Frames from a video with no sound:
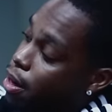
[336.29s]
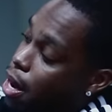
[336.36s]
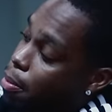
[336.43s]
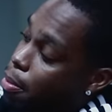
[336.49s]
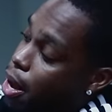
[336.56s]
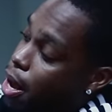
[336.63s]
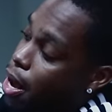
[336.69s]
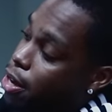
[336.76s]

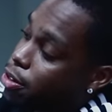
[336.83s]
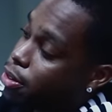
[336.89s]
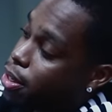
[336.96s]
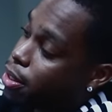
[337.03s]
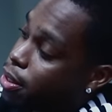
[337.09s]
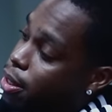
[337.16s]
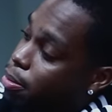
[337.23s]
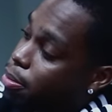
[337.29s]
Got my
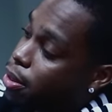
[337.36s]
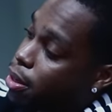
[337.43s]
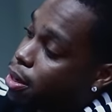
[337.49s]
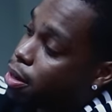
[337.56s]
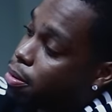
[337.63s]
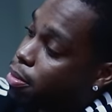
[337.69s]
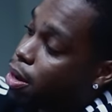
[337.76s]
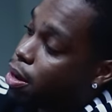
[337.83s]
address up
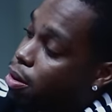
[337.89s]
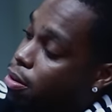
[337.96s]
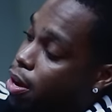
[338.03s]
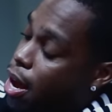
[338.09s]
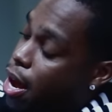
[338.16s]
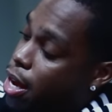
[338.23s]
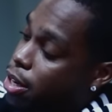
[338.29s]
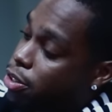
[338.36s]
there, my
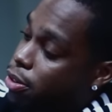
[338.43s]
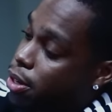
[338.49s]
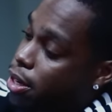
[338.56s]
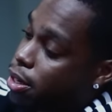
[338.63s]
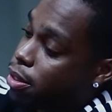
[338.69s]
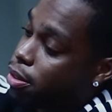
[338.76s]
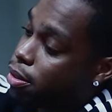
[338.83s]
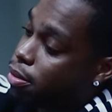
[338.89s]
old
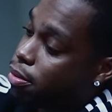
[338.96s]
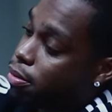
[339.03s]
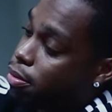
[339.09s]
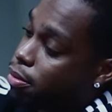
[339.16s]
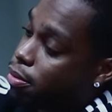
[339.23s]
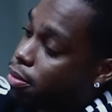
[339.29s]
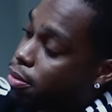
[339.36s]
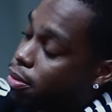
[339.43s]
address.
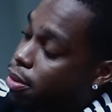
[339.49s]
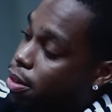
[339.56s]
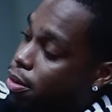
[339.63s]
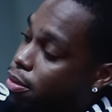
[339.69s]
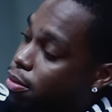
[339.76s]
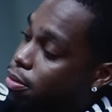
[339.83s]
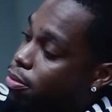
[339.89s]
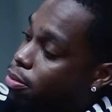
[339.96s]
You
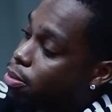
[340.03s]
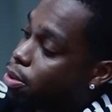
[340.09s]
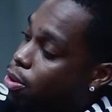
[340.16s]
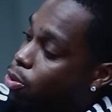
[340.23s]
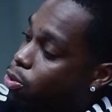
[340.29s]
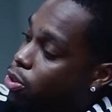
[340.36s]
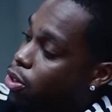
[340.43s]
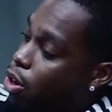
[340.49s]
know,
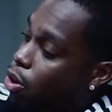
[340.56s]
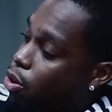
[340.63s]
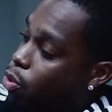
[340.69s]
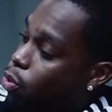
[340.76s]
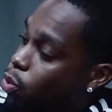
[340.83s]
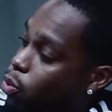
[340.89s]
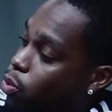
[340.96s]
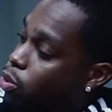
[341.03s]
rose
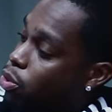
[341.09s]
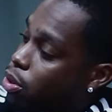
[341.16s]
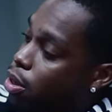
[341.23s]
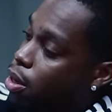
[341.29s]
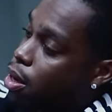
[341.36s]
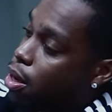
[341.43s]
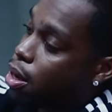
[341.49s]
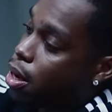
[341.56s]
gold.
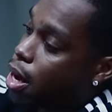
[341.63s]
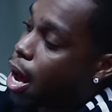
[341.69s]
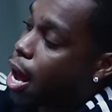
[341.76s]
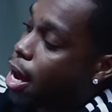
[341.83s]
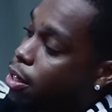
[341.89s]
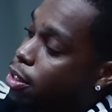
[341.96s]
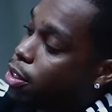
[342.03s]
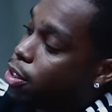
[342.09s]

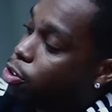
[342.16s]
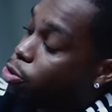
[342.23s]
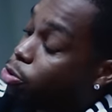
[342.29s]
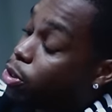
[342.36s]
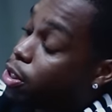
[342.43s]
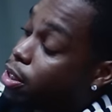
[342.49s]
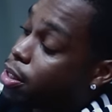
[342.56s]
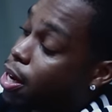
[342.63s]
I actually
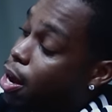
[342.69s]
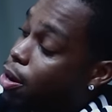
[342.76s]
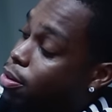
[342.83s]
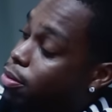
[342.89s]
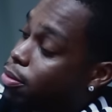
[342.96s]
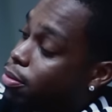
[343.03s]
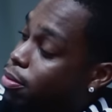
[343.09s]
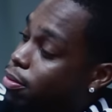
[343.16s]
drew this
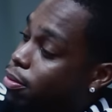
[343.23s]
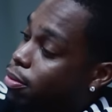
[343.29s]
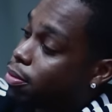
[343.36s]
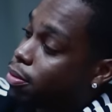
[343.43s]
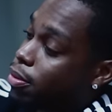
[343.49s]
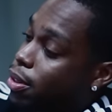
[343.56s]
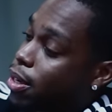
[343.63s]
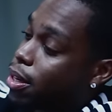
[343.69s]
out.
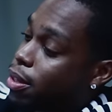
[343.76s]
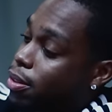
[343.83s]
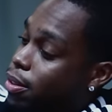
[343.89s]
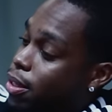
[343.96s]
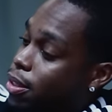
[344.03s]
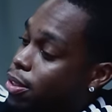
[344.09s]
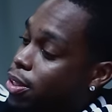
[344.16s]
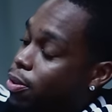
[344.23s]

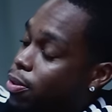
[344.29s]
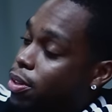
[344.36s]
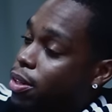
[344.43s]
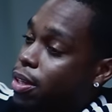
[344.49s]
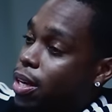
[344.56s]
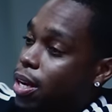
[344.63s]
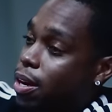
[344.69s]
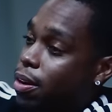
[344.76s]
I showed it
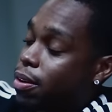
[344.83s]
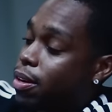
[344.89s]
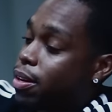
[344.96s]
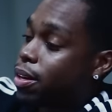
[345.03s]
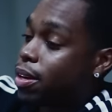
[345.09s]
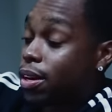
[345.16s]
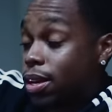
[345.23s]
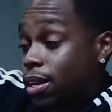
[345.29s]
to Gary,
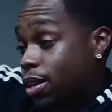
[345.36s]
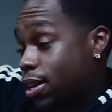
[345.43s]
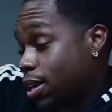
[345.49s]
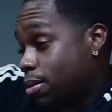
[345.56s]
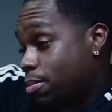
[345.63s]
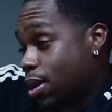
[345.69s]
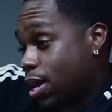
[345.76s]
and he